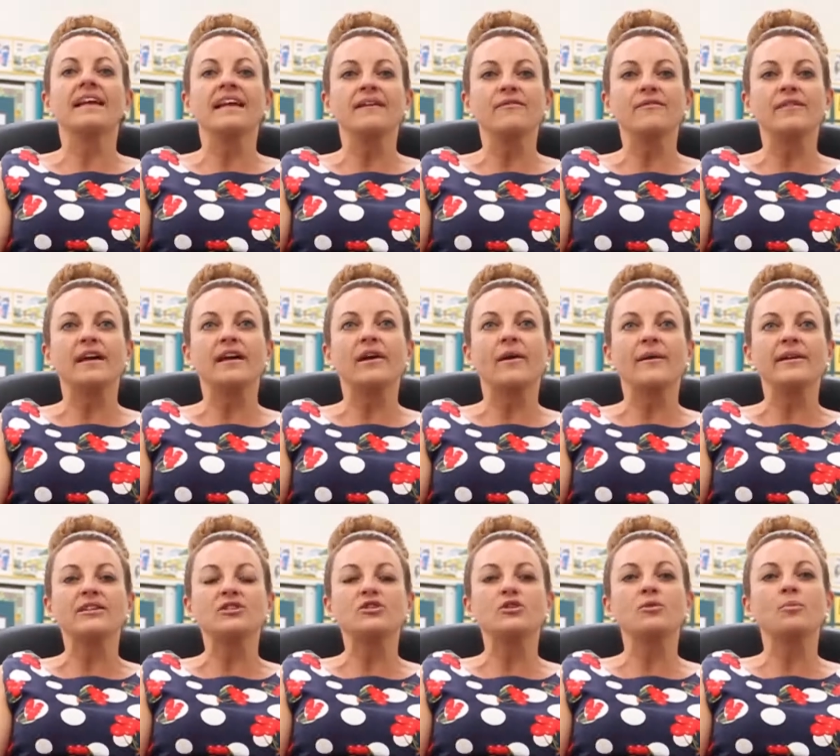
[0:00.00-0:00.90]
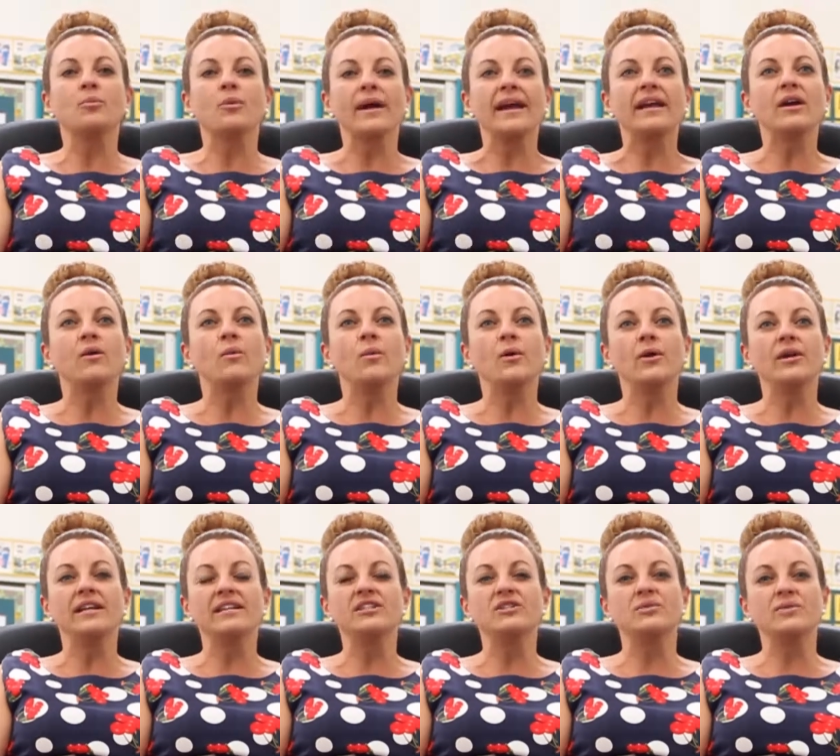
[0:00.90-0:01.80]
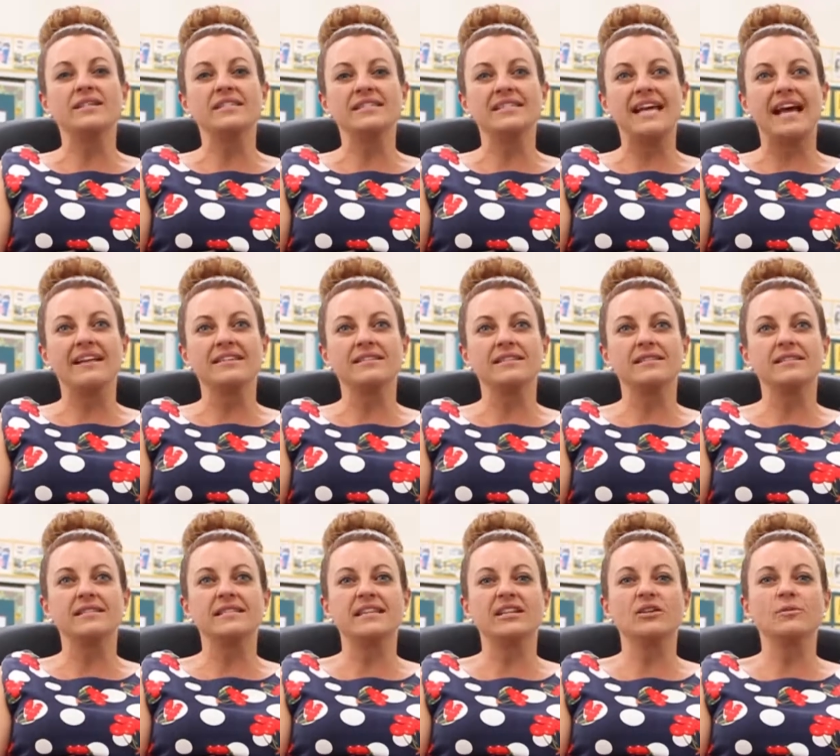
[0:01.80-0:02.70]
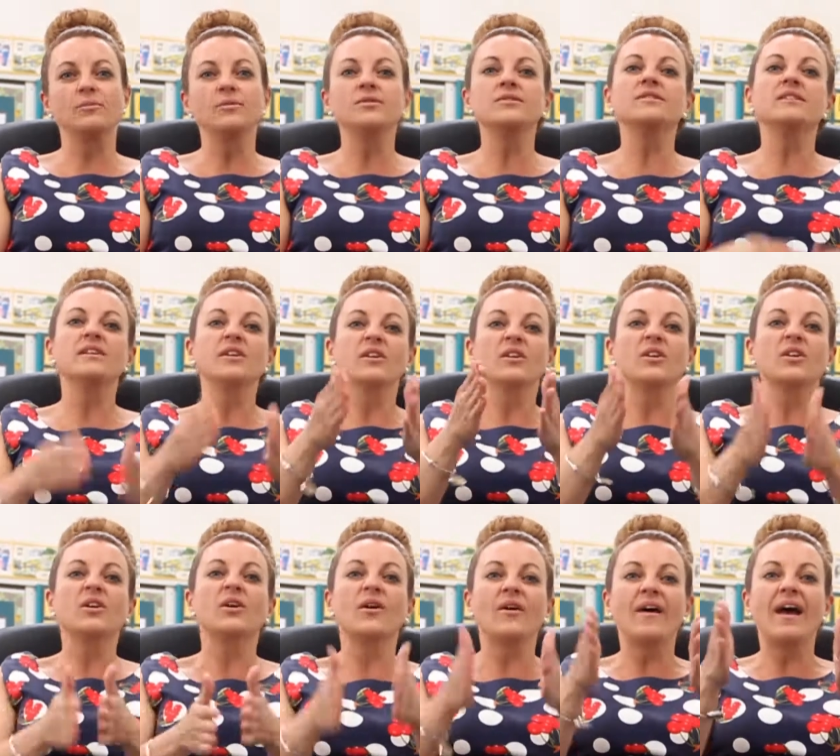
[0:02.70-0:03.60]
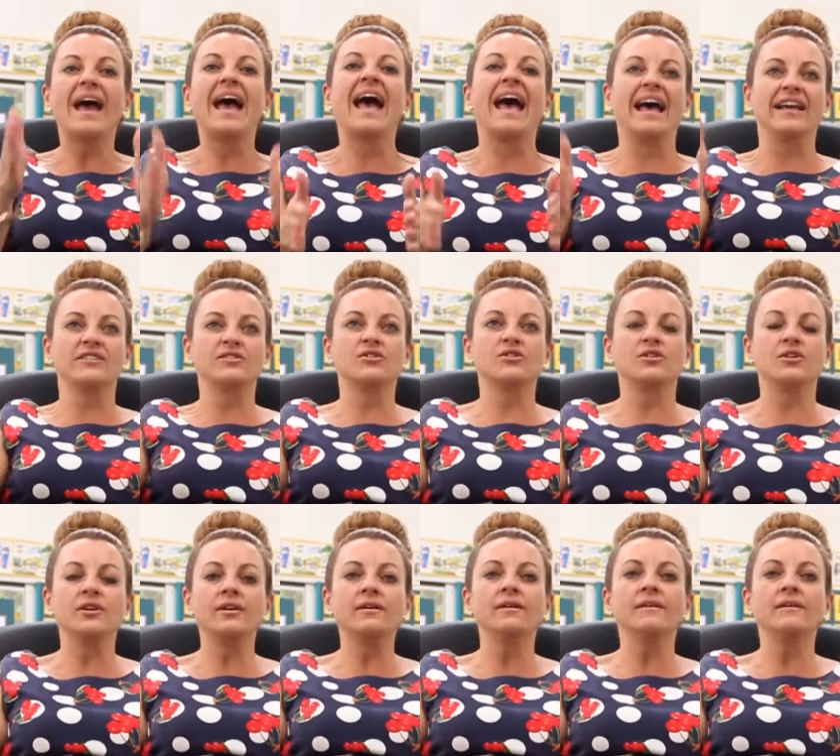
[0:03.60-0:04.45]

If they're going to break a word into its sounds and syllables, k at t,